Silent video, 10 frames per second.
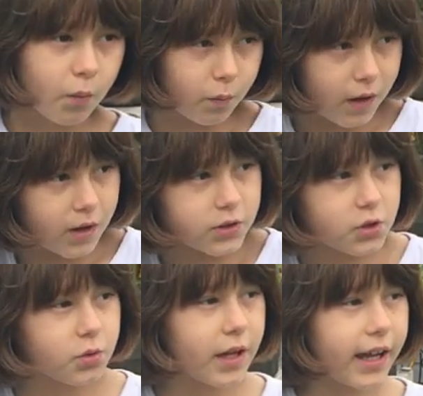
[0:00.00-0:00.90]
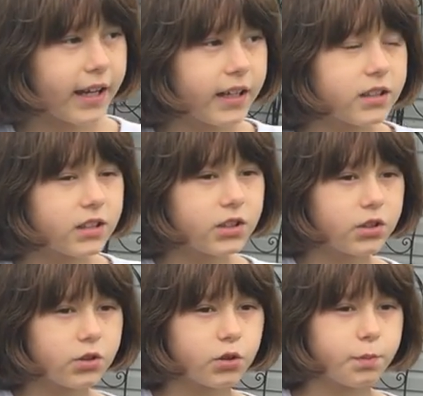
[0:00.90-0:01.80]
Well, you can
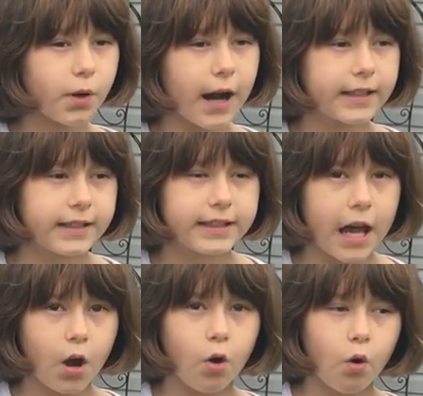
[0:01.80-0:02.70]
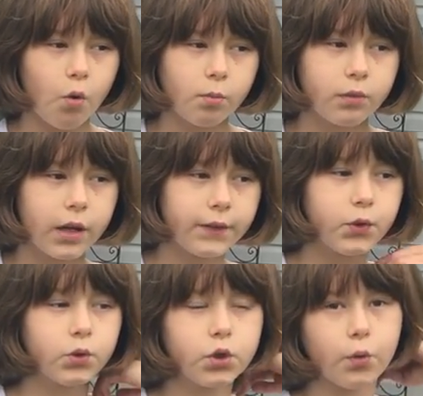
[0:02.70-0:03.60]
practice at home if
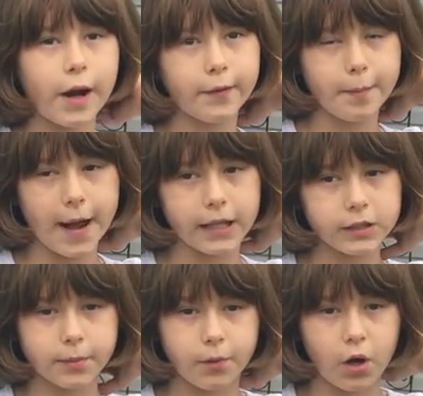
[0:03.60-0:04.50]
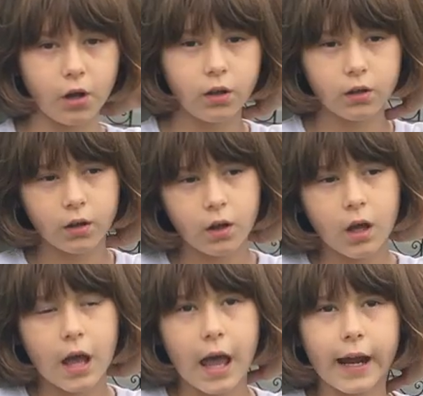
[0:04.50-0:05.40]
you do have a basketball.
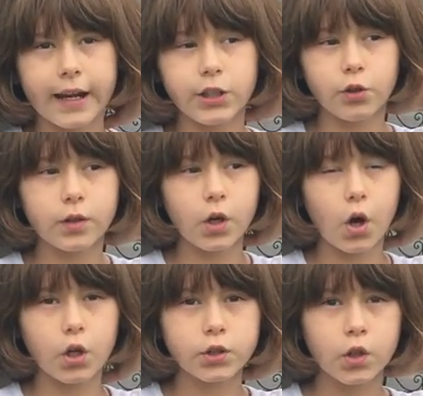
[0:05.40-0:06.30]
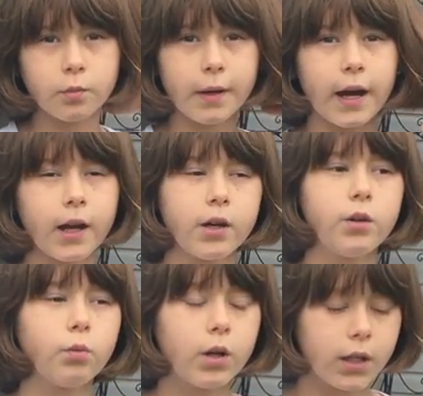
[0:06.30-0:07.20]
Uh -huh. And you can also buy
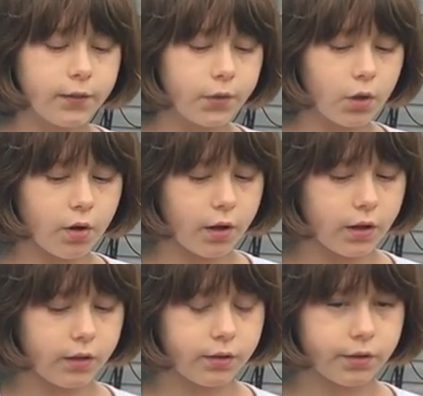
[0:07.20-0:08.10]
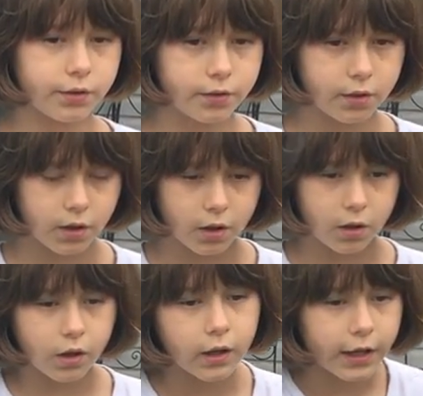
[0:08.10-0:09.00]
one of your,
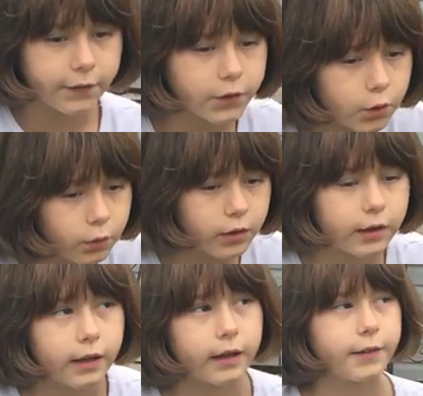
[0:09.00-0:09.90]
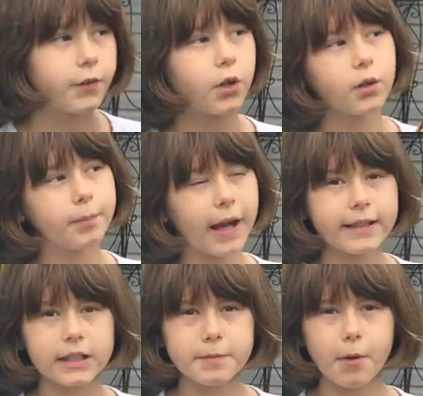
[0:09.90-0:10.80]
if you if your
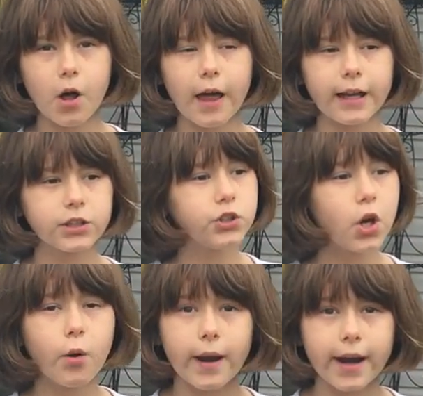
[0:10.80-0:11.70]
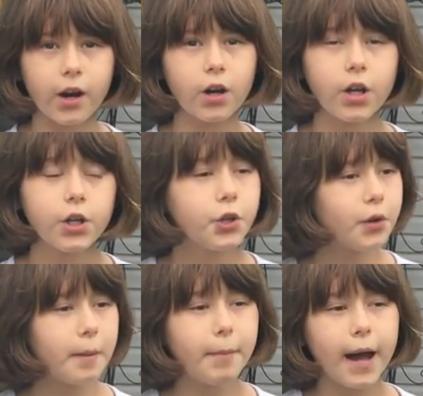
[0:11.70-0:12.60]
basketball has no air, you
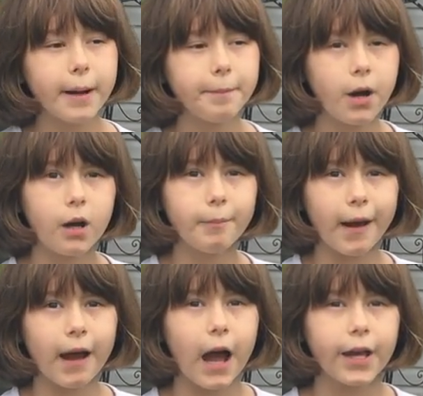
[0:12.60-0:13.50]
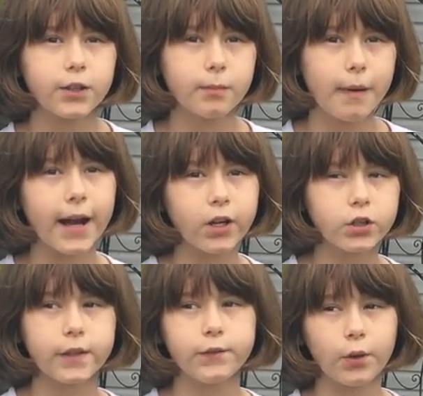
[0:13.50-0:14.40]
can buy a pump at either
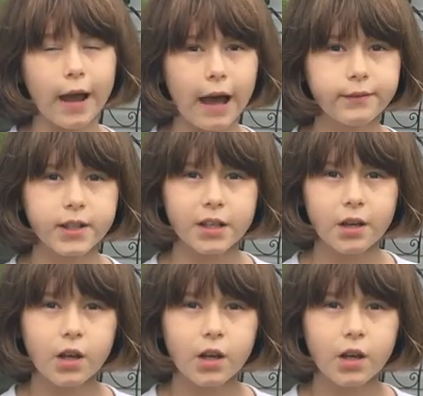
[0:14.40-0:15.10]
Meijers if you have it,